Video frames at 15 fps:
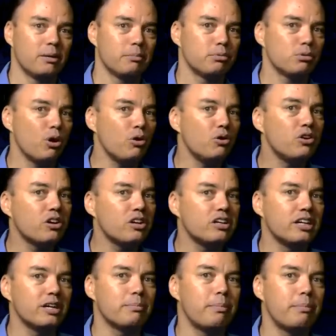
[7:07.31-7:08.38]

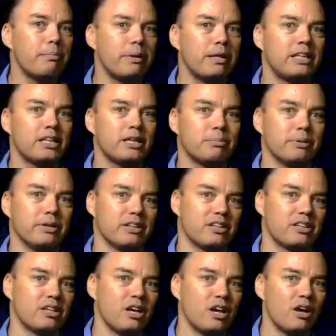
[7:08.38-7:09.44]
Pro-nuclear
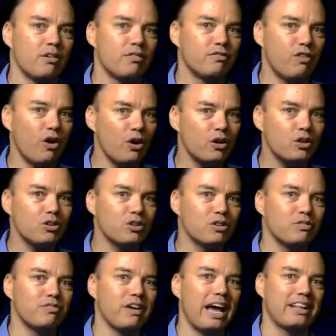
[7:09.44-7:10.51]
participants focused on
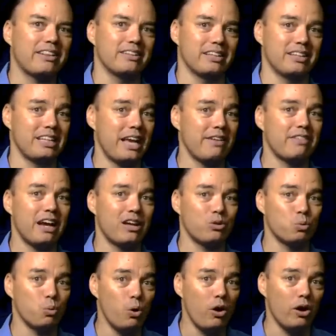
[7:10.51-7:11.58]
the fact that the safeguards
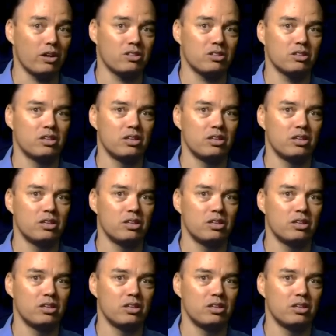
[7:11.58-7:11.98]
worked.